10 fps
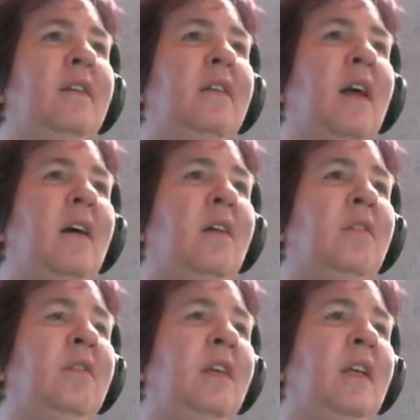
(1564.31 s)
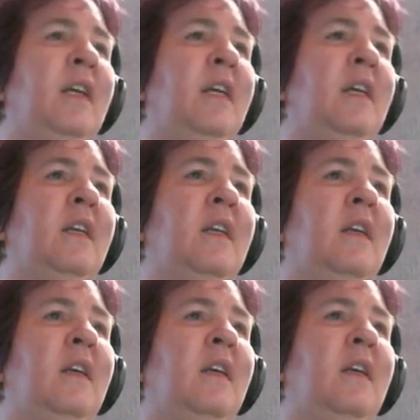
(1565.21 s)
down, in,
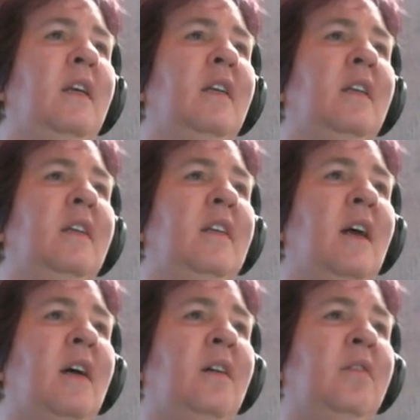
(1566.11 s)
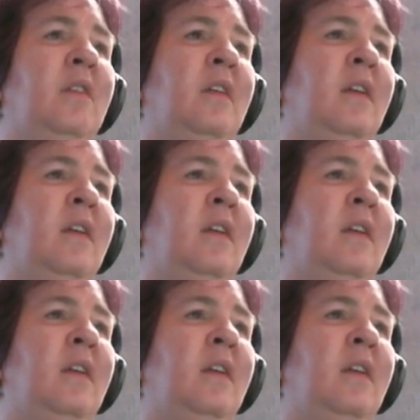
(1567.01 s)
down.